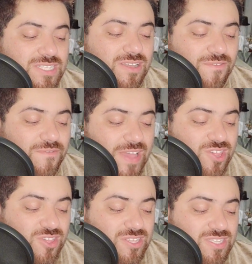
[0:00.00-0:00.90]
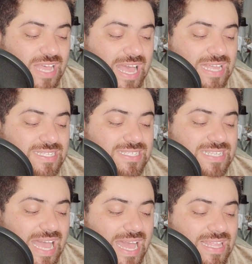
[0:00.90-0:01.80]
confessions,
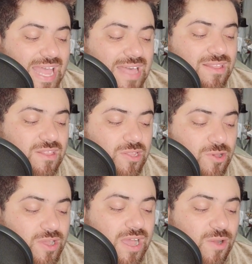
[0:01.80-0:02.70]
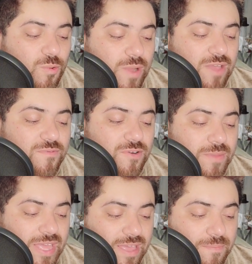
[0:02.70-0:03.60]
aside and look away
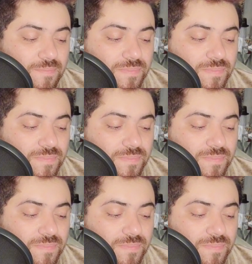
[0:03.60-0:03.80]
from him.